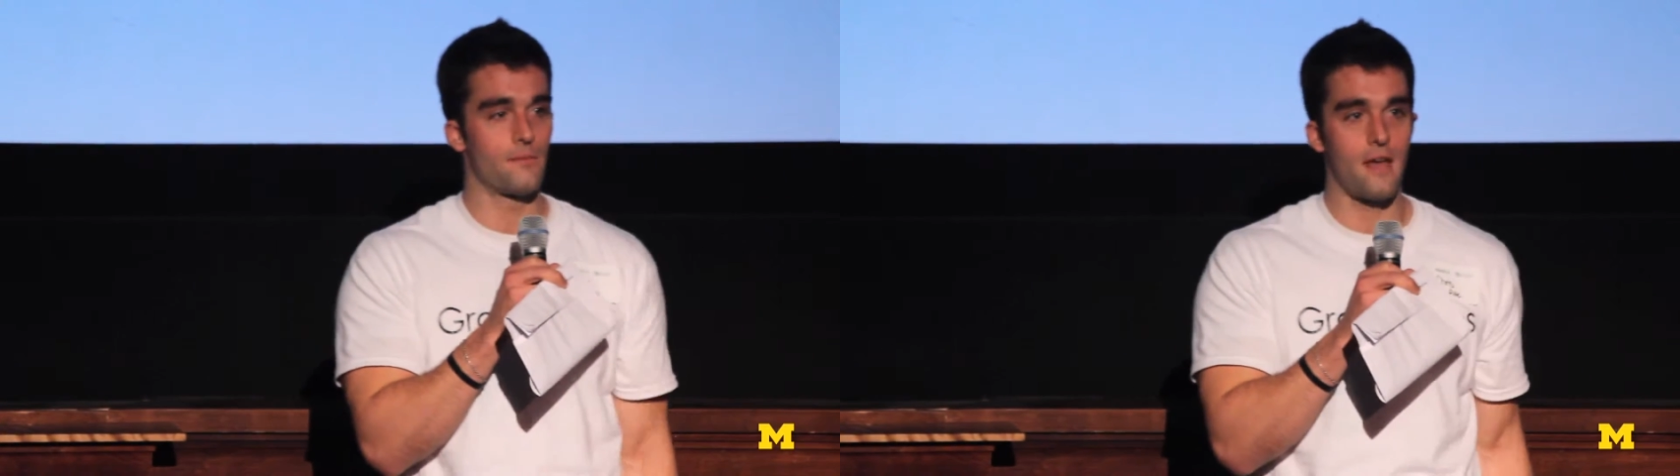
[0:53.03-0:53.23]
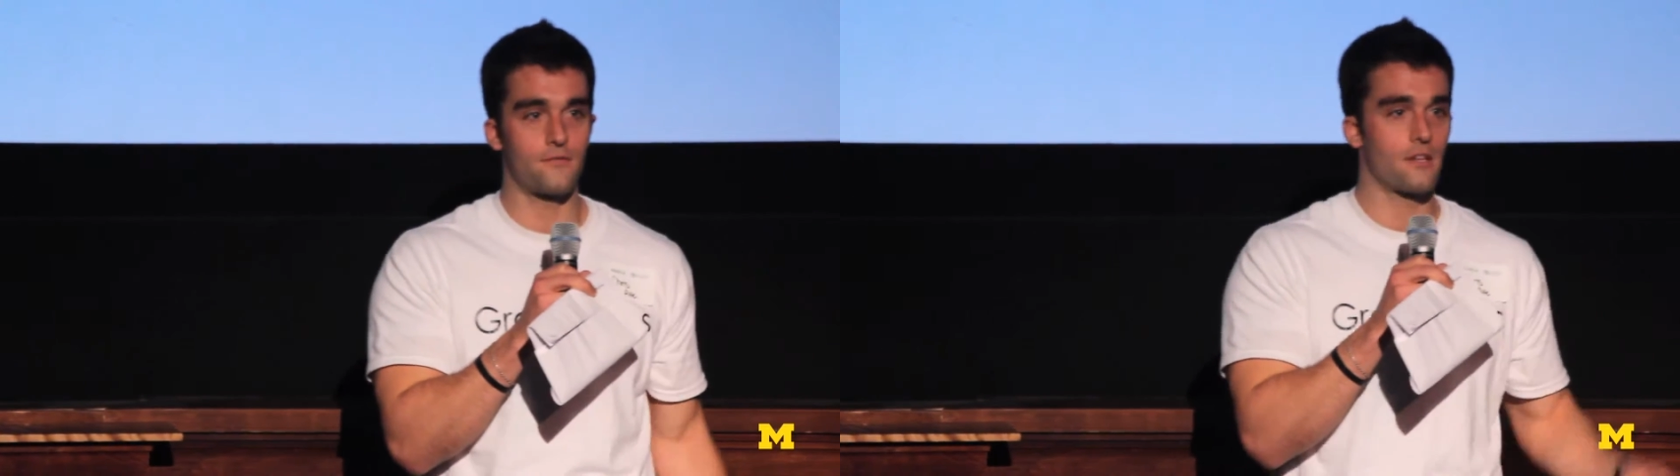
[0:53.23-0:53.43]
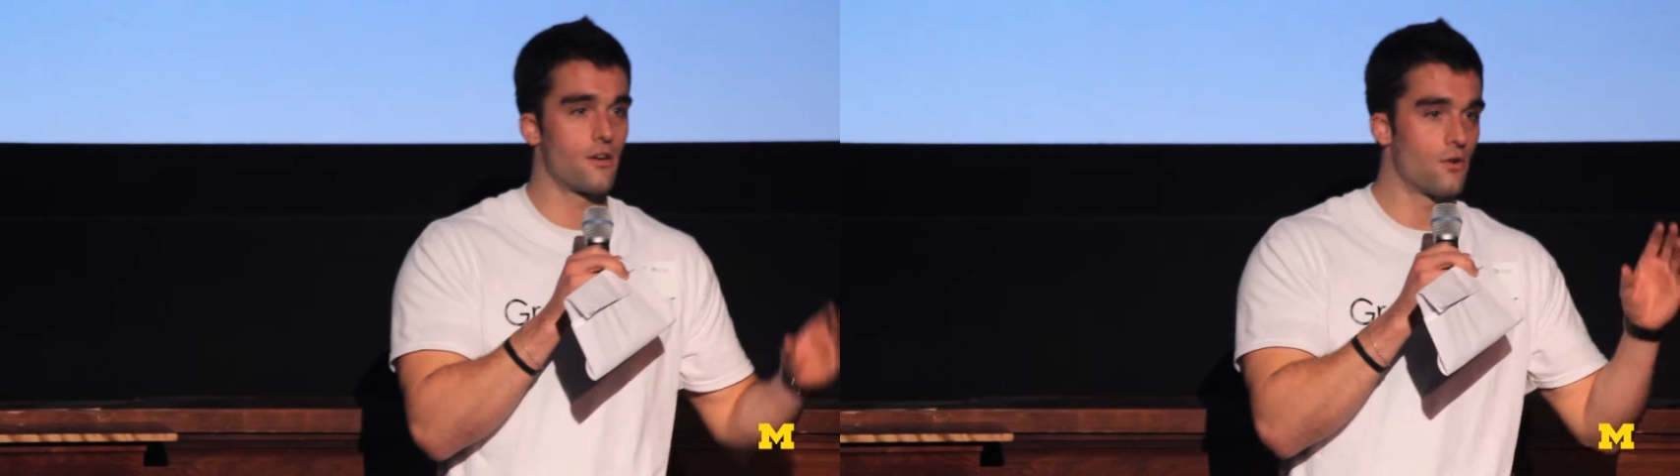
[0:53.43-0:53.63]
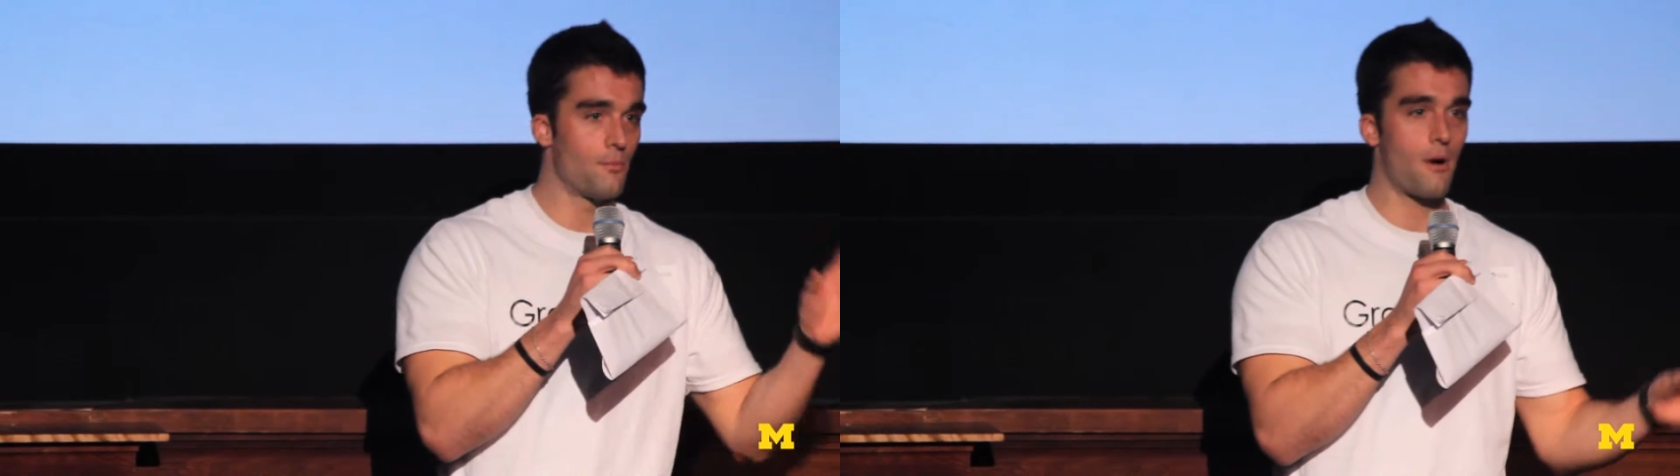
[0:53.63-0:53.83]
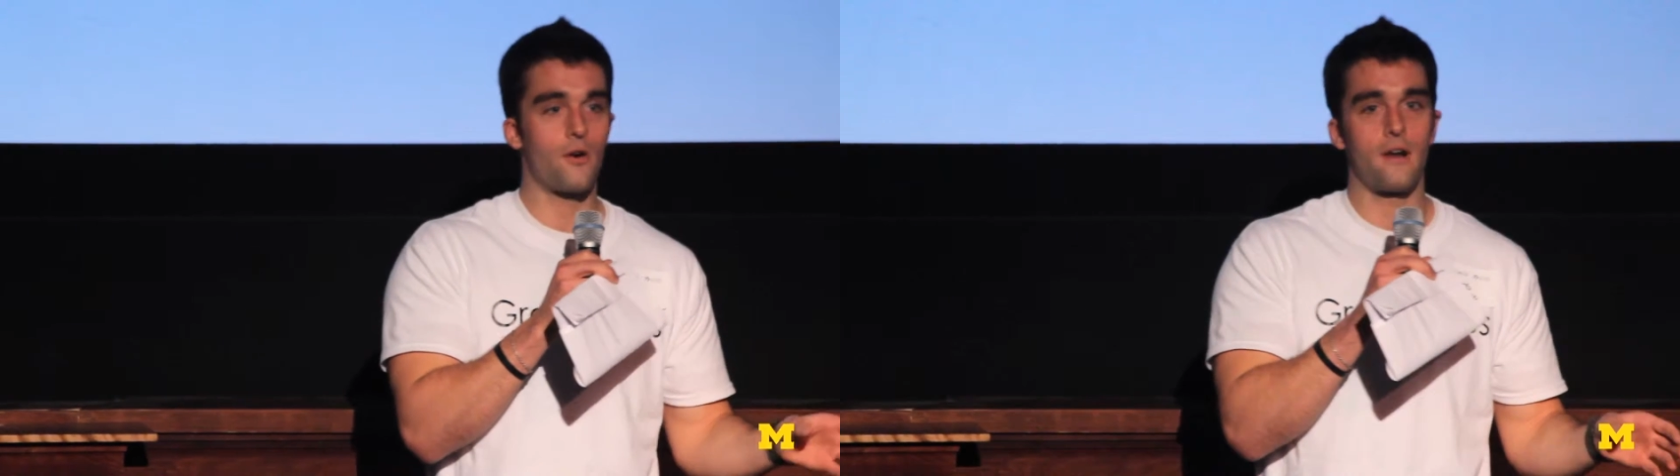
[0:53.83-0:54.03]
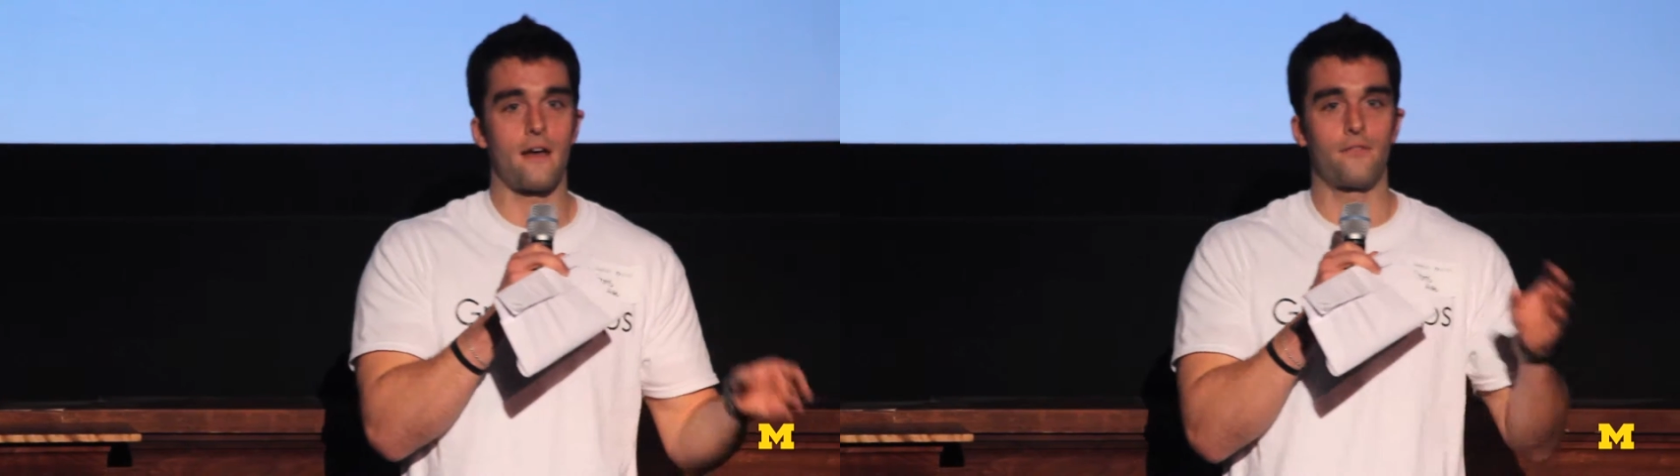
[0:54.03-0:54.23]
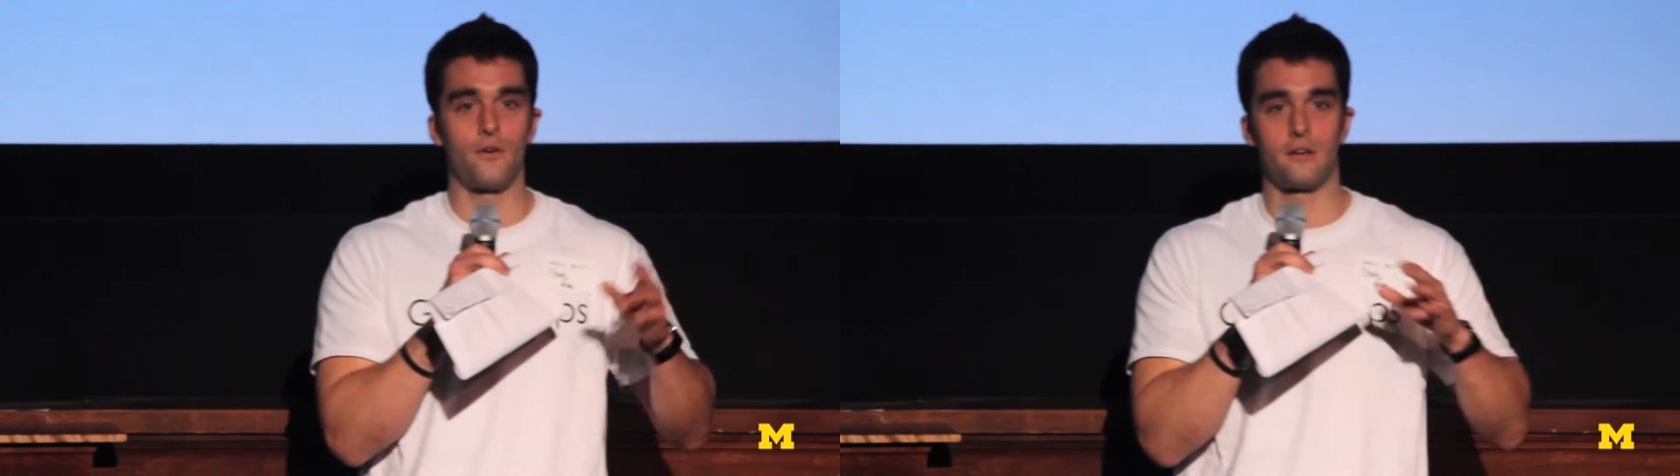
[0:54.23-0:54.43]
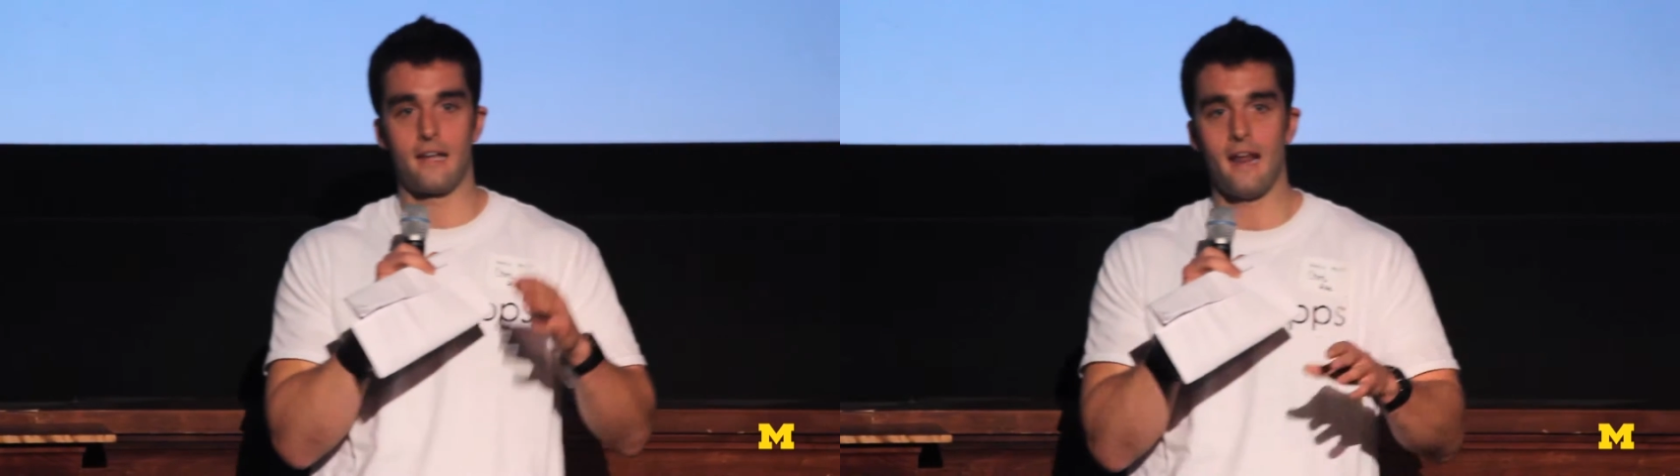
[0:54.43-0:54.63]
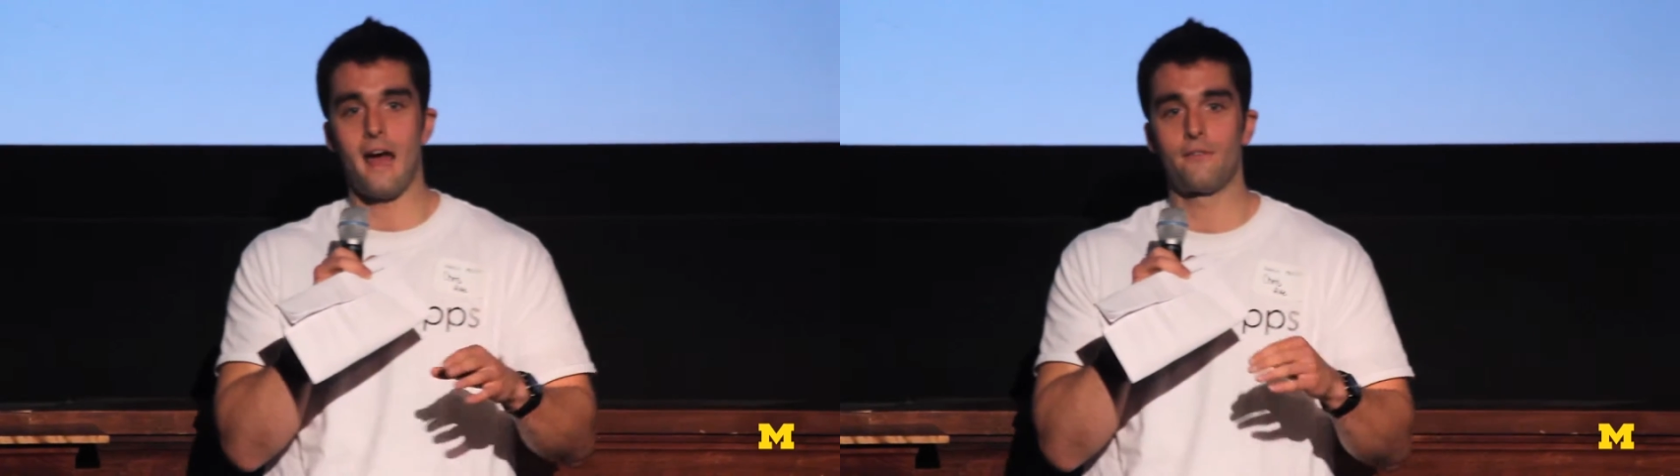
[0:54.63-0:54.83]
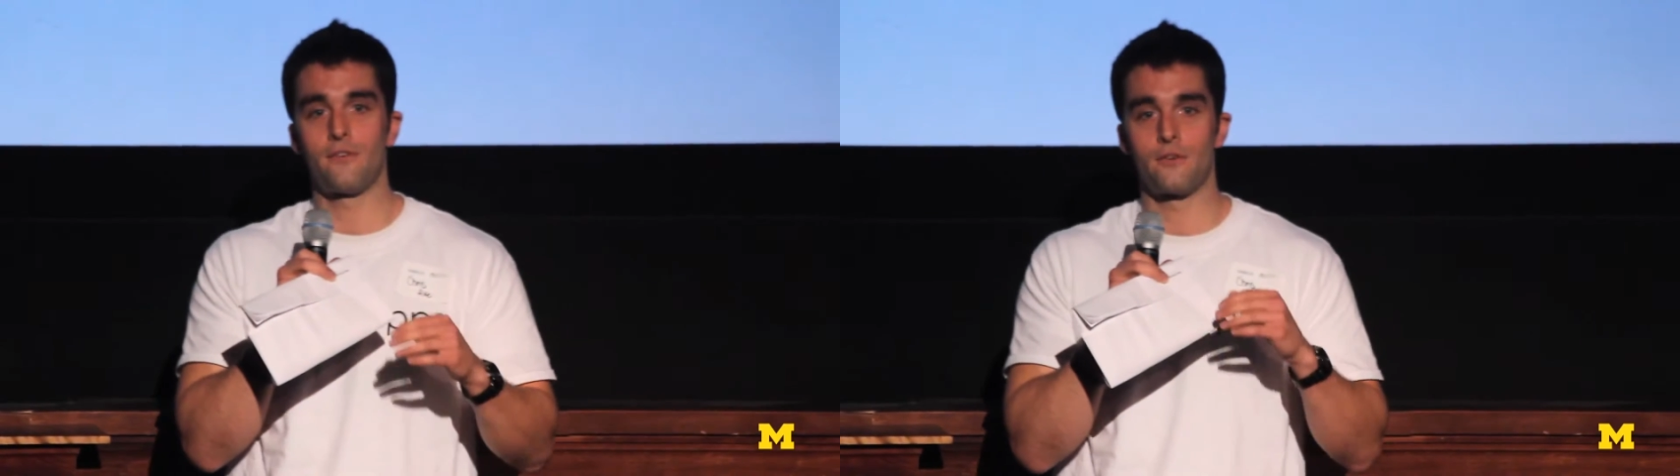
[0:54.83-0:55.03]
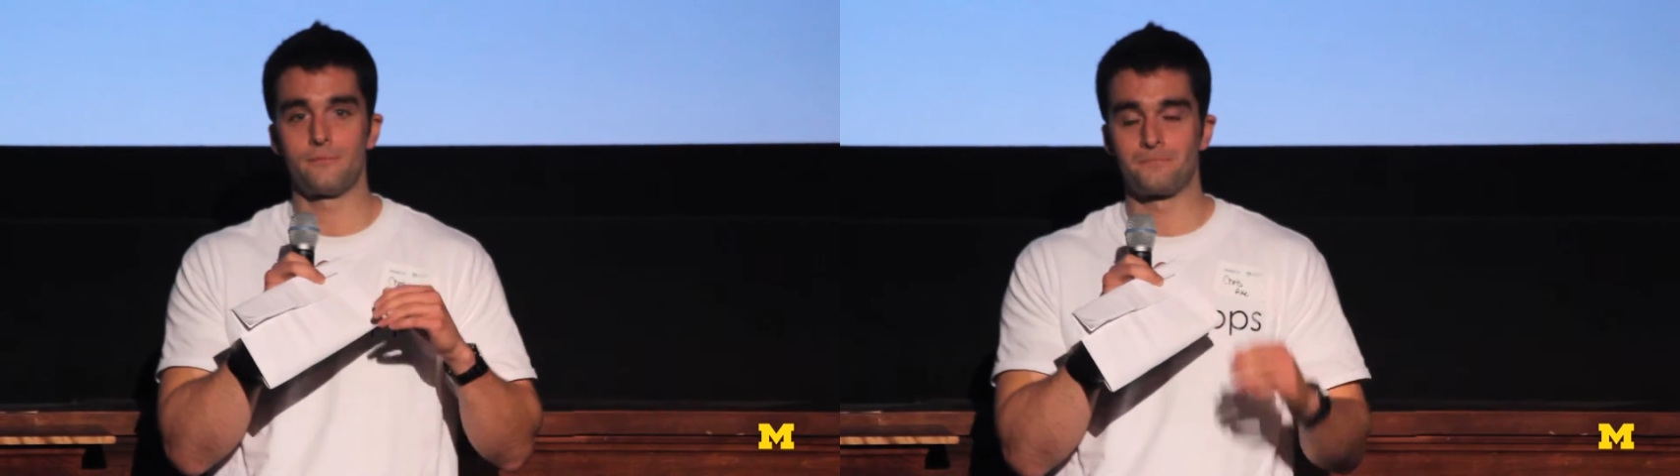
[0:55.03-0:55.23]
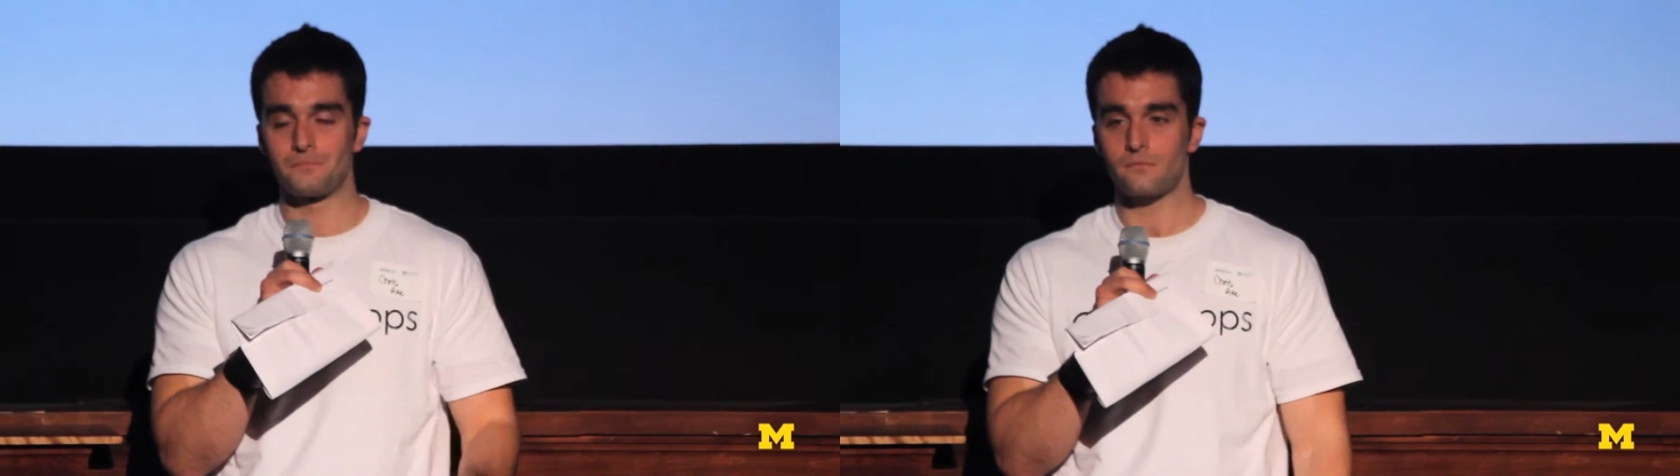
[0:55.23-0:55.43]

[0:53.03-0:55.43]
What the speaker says: They have to go borrow an iPhone or get an iPhone.